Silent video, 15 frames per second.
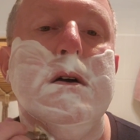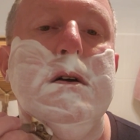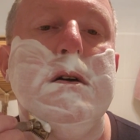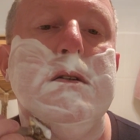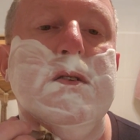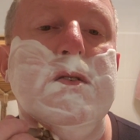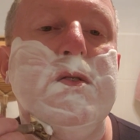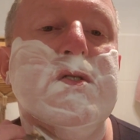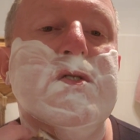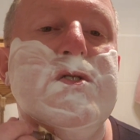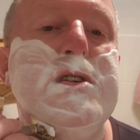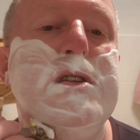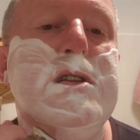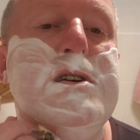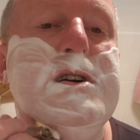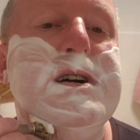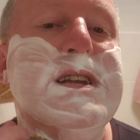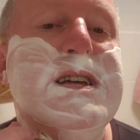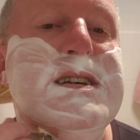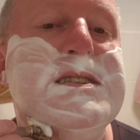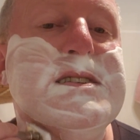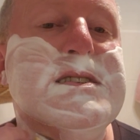So watched the
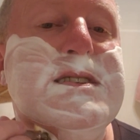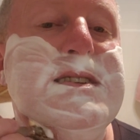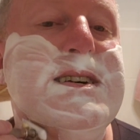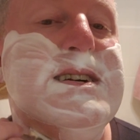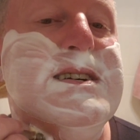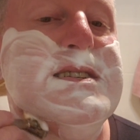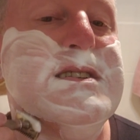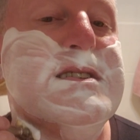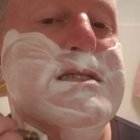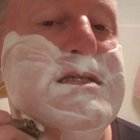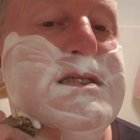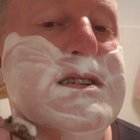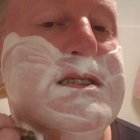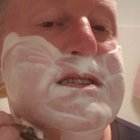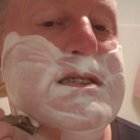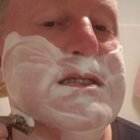Lionesses last night.